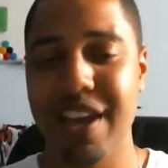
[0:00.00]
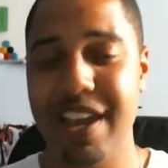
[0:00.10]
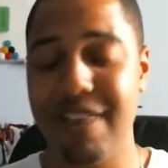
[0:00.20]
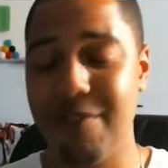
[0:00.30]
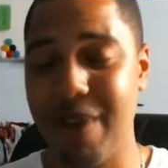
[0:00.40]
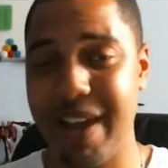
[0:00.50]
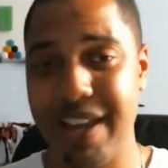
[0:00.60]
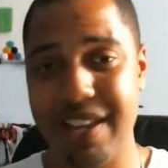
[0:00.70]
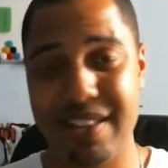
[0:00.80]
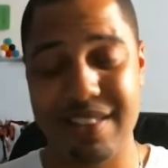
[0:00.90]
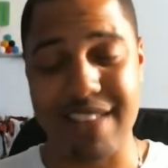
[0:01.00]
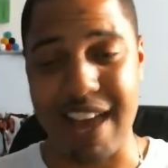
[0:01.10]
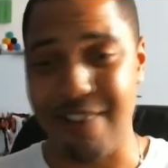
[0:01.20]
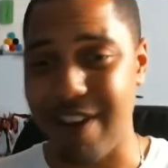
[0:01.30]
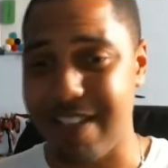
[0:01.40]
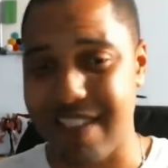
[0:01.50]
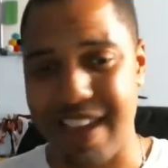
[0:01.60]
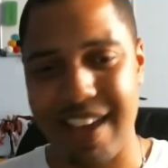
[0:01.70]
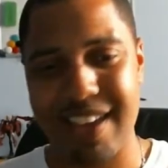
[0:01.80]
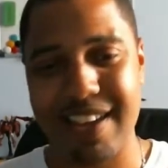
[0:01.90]
Either way, that right
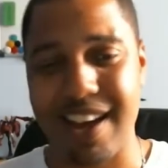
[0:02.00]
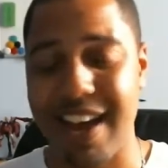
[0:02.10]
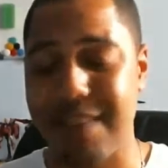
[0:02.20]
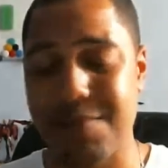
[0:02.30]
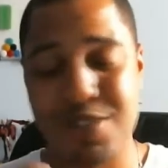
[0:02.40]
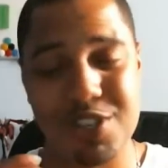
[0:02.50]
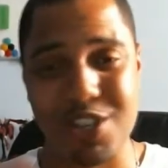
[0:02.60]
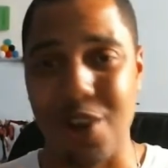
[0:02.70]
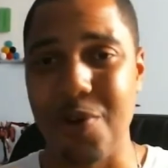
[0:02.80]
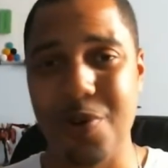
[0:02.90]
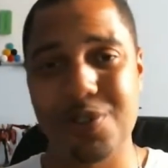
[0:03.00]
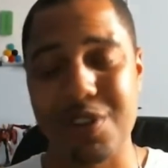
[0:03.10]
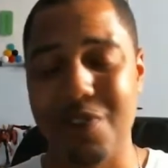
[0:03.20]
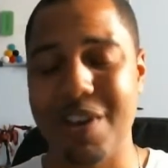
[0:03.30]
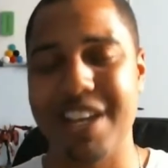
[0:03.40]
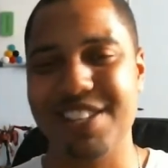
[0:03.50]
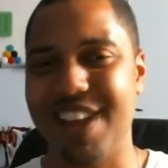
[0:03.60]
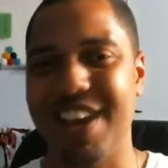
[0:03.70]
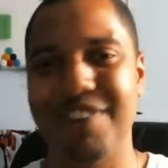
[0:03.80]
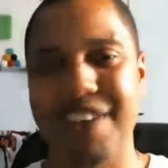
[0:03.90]
there, I am so
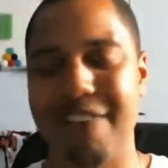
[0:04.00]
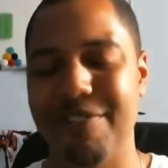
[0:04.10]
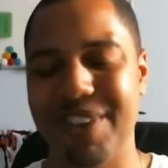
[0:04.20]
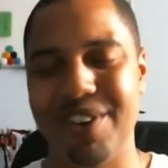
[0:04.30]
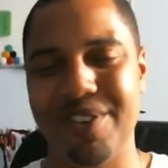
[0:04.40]
excited for that reveal.